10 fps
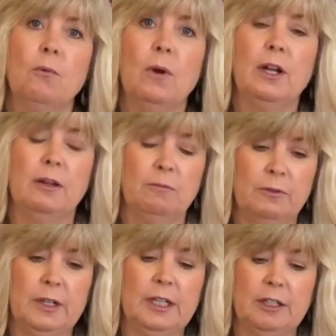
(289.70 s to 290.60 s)
while I'm
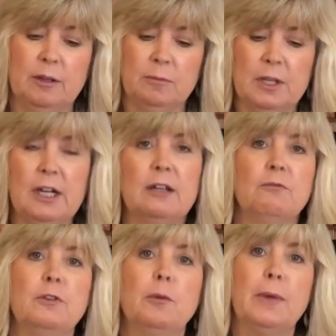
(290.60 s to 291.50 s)
filling them, that I
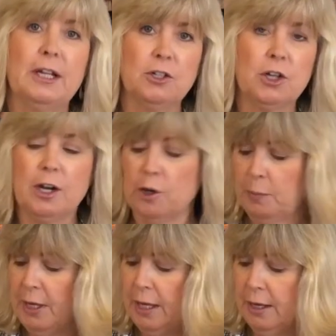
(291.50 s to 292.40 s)
can fill my entire
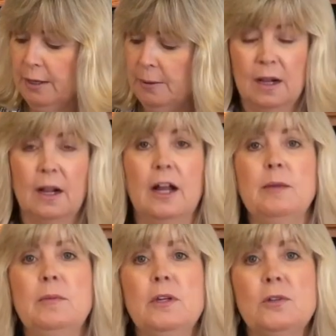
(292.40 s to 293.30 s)
pan.
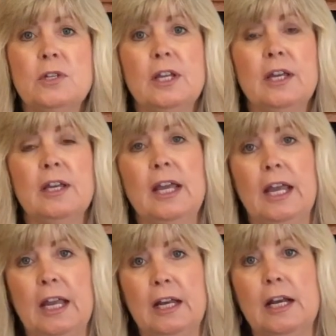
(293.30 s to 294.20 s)
I'm using
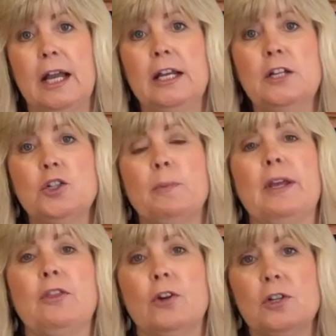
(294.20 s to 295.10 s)
a 9-inch
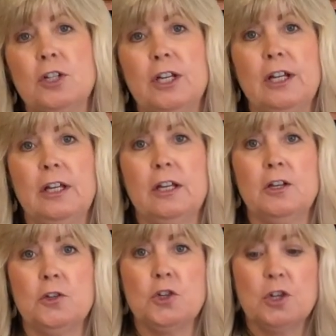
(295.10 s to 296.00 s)
by
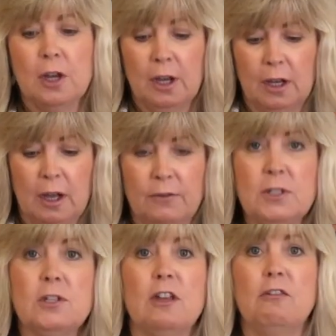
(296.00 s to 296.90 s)
13-inch
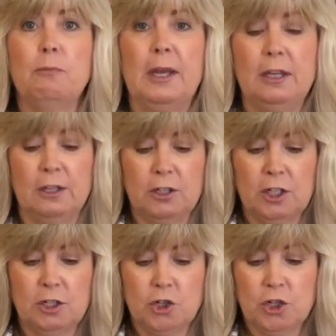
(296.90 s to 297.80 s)
oven-safe baking
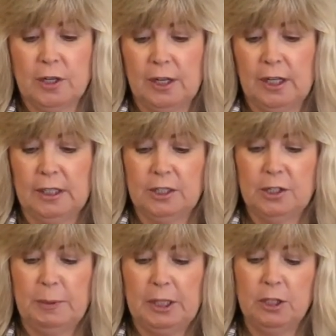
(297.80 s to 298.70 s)
dish.
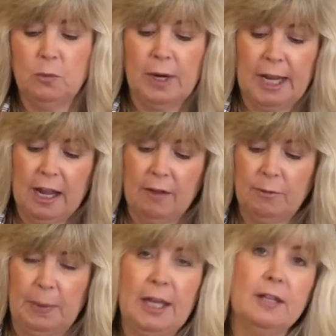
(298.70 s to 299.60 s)
Typically you want to
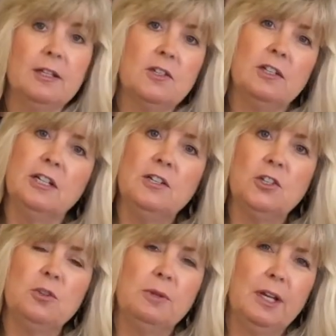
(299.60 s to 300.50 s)
have a pan that's at
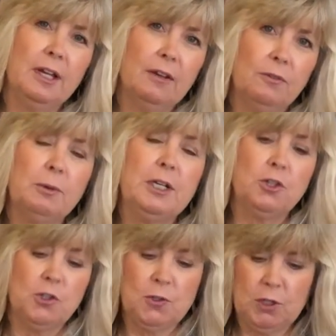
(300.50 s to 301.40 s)
least 2.5, 3
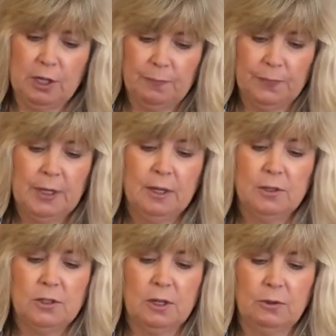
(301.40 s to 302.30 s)
inches deep.
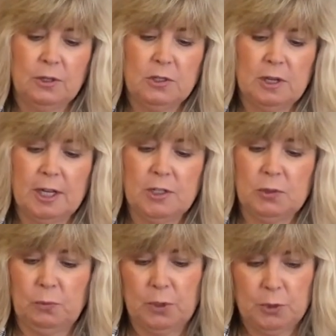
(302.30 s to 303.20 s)
So this
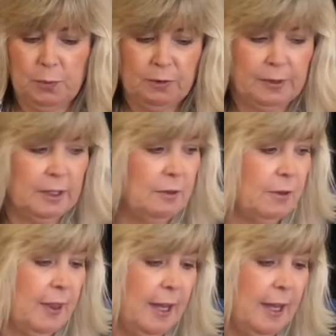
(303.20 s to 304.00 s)
size works perfectly for